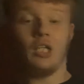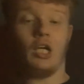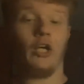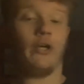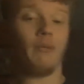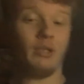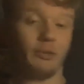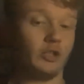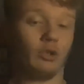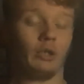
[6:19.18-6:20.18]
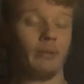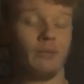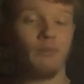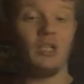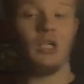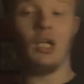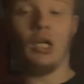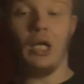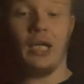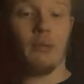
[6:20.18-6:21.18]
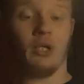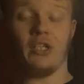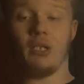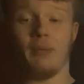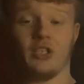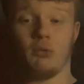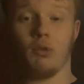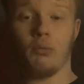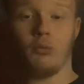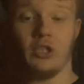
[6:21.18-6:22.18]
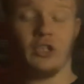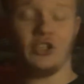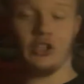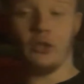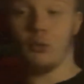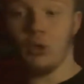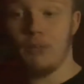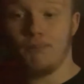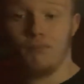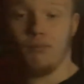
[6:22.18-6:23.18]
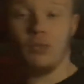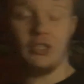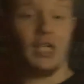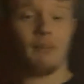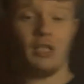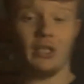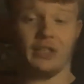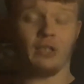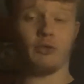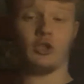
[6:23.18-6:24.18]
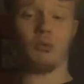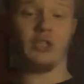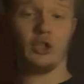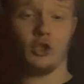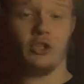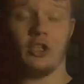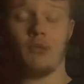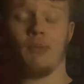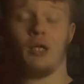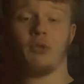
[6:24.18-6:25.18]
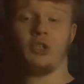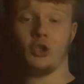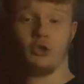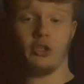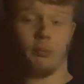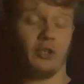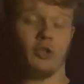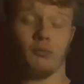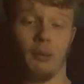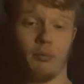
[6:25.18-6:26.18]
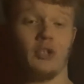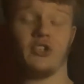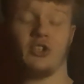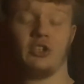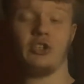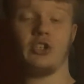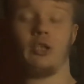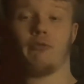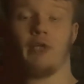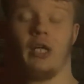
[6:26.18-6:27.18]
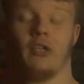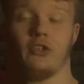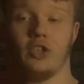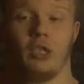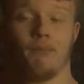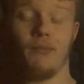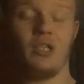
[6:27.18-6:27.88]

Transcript: Um, and I'll be talking about them. Uh, anyway, uh, back to where we were then. So um, yeah, I kind of really enjoyed them. I really enjoyed opening all my presents and stuff, and um,